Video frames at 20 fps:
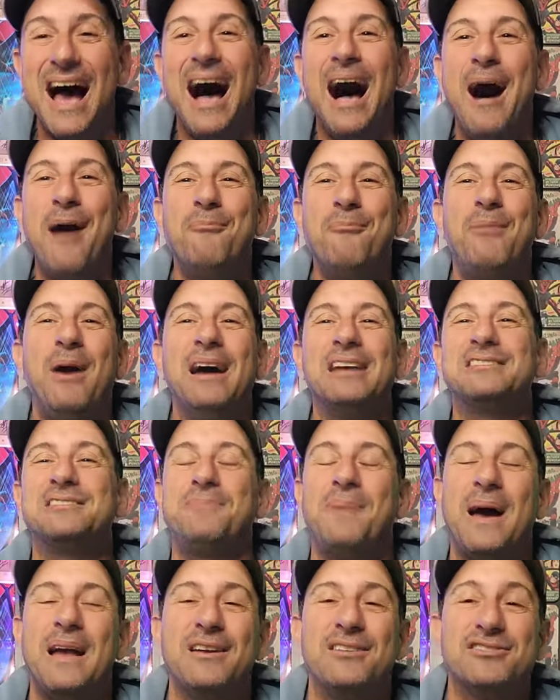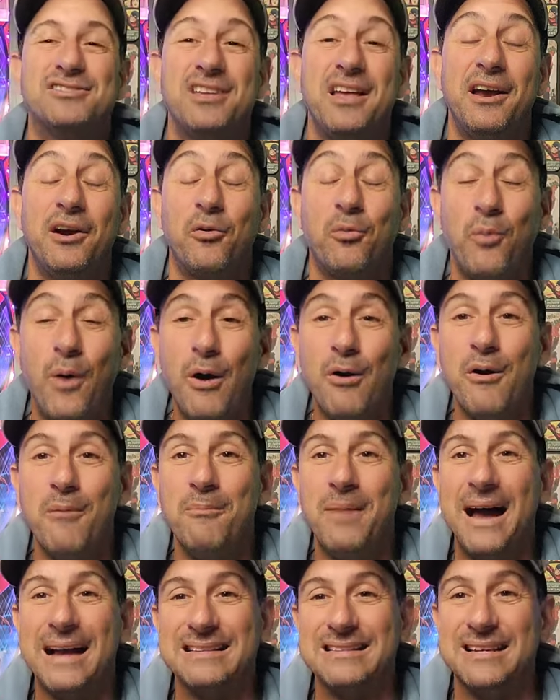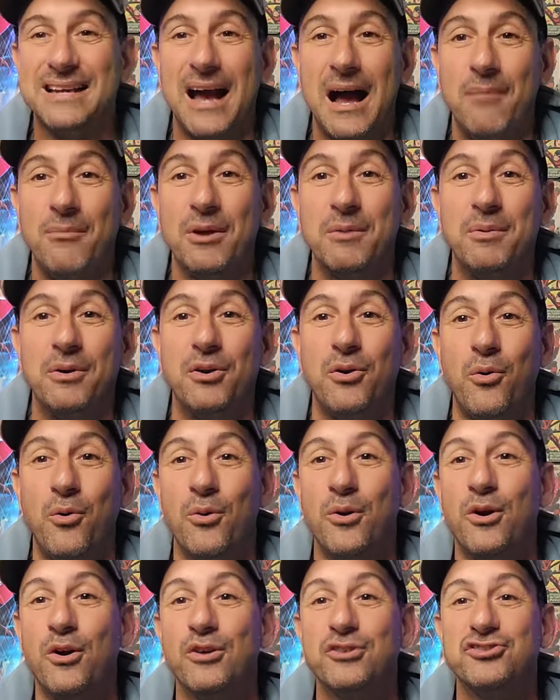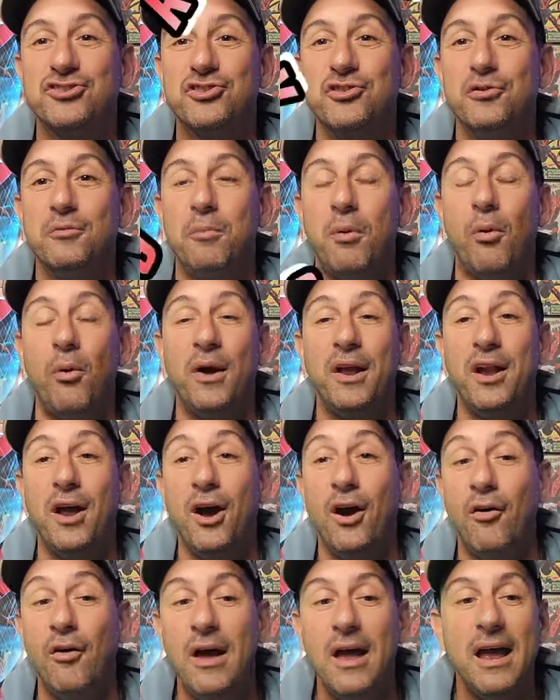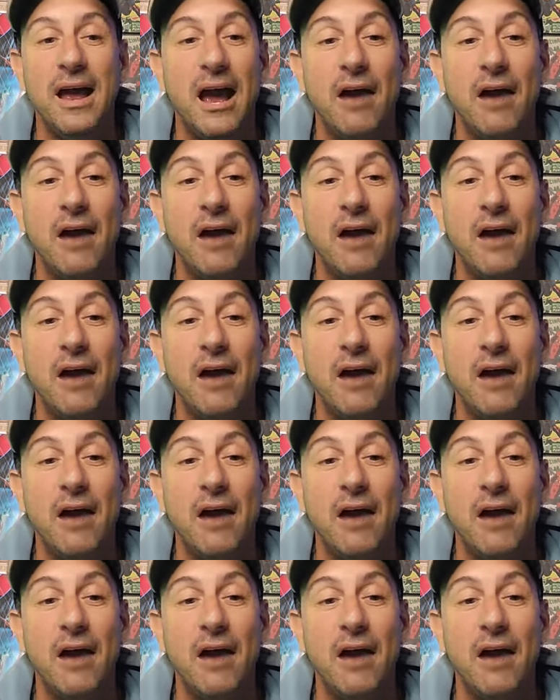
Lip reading: I'm Mike Spider Slayer. Welcome back to Comic Book Corner 2.0.